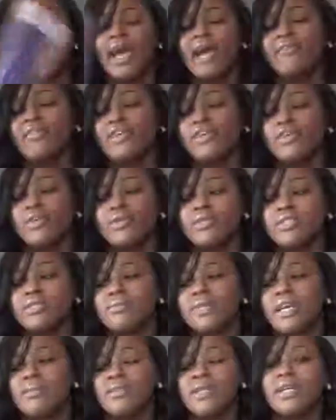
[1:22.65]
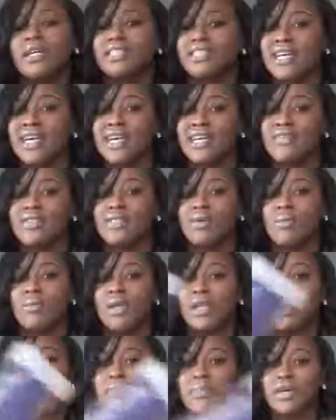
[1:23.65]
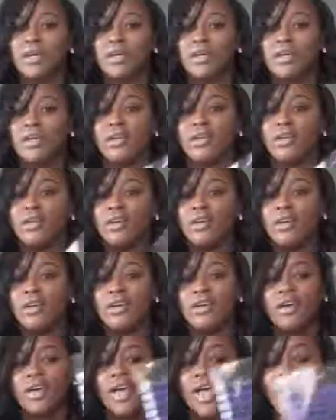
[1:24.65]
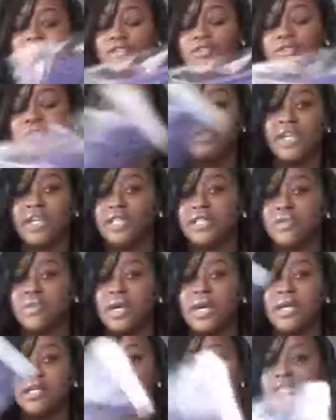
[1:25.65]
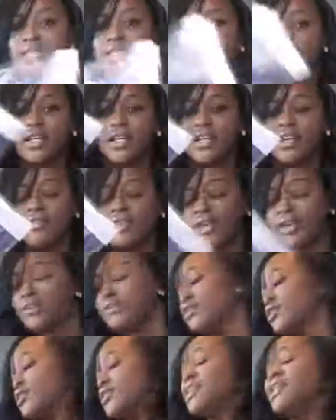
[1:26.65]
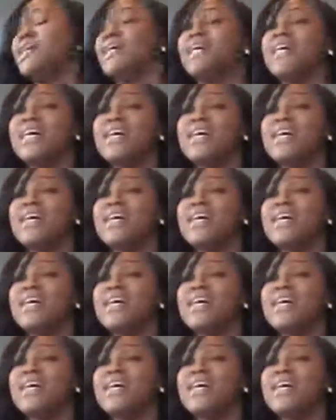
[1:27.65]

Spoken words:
I haven't used them yet because I have so many, but extra flexi rods can never hurt you.